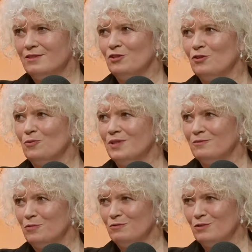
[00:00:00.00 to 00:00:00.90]

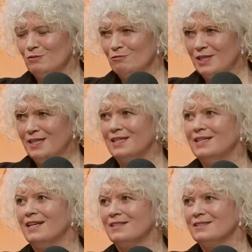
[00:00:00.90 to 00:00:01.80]
when we're really
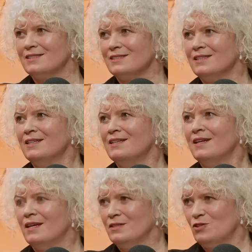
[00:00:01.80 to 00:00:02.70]
connected
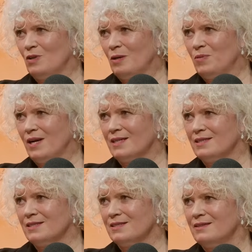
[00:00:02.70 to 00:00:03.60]
into our practice.